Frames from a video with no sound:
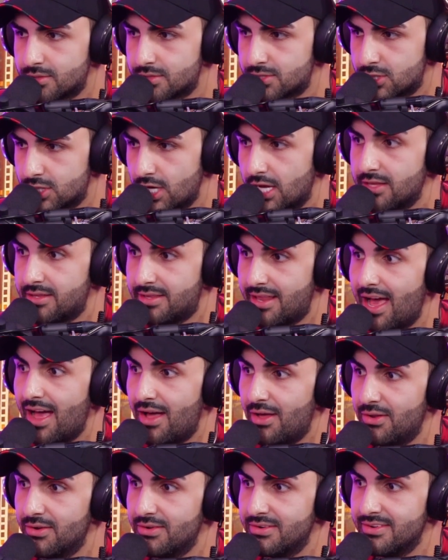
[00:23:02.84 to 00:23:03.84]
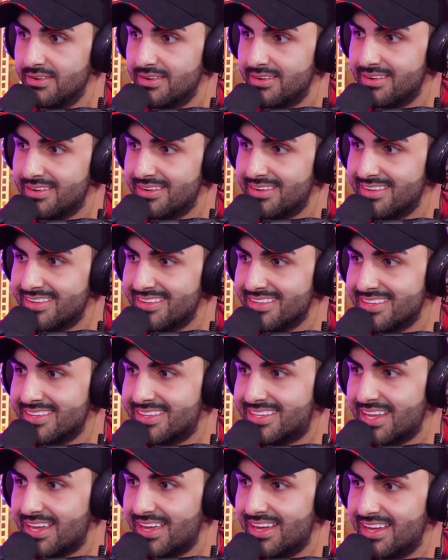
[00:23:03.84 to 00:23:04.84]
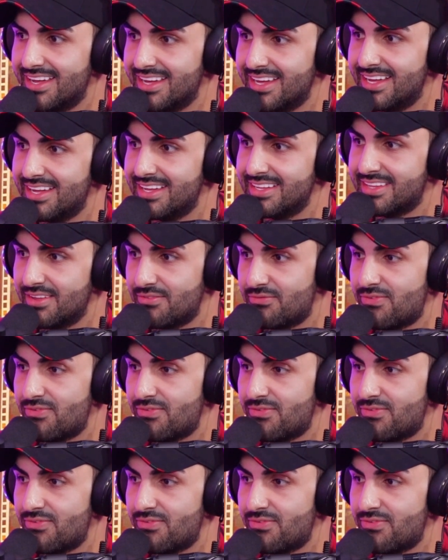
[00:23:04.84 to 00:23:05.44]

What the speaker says: shut down the